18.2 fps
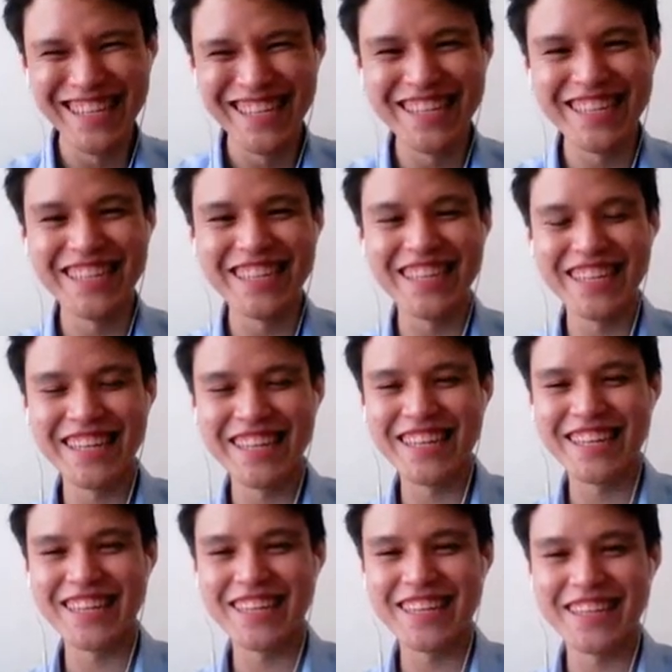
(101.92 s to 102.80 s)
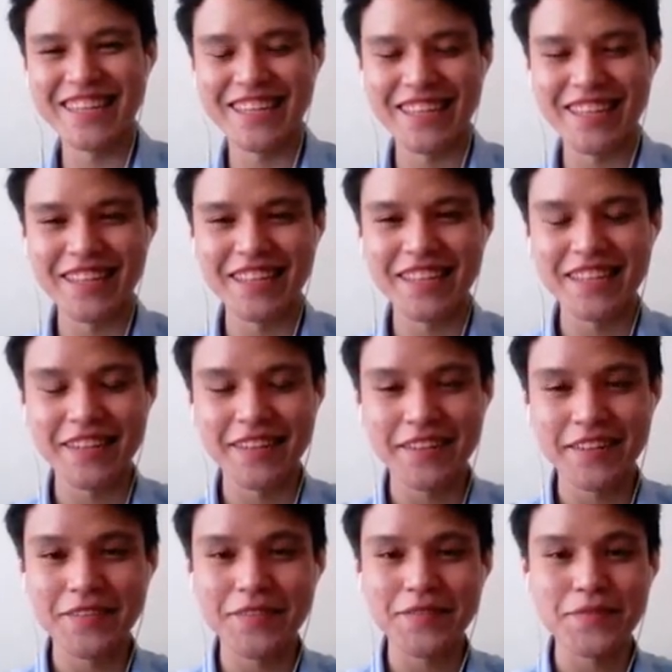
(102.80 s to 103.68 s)

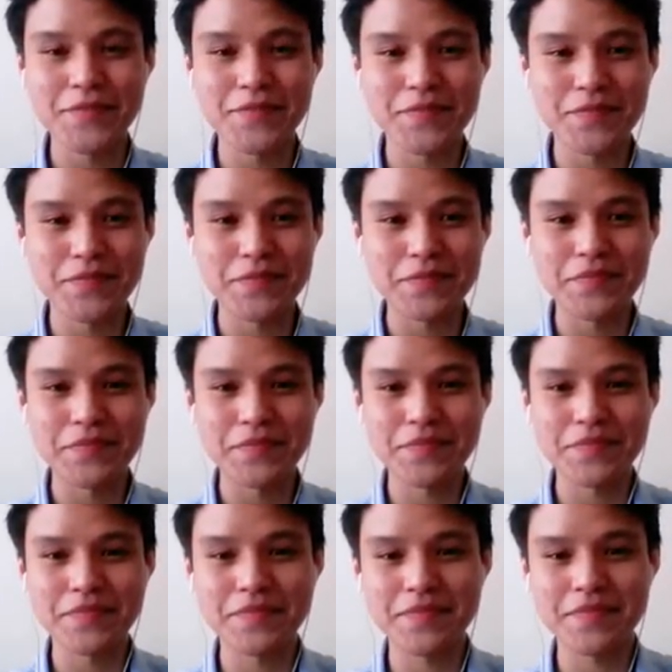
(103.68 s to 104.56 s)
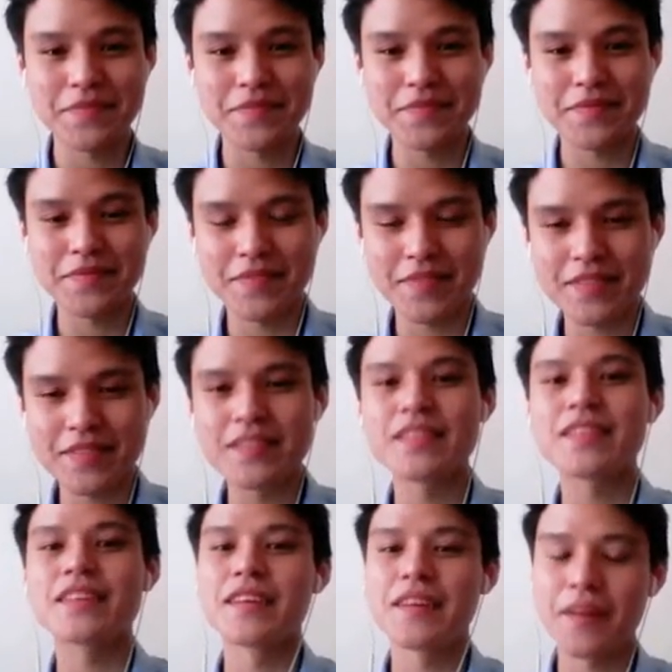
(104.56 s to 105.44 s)

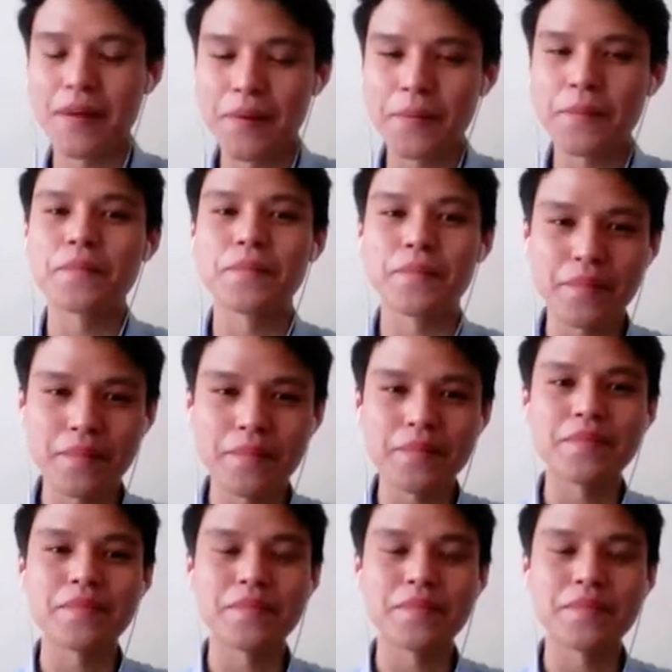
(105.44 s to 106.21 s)
No words are spoken by the person on screen.